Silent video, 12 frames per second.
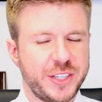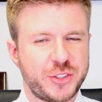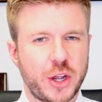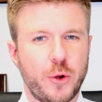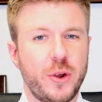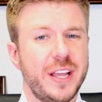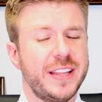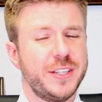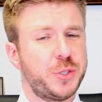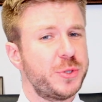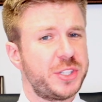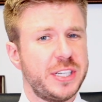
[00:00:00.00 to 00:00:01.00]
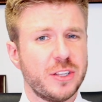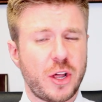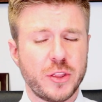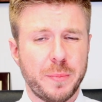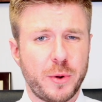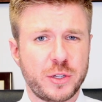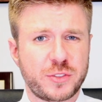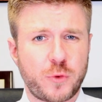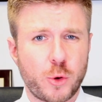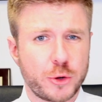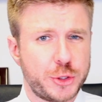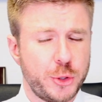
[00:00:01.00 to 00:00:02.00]
So this was still on the books
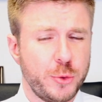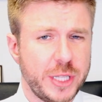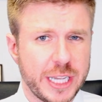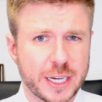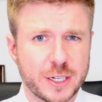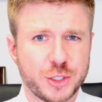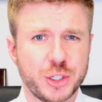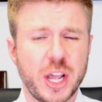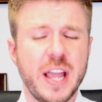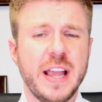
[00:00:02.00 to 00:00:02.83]
for 2 years.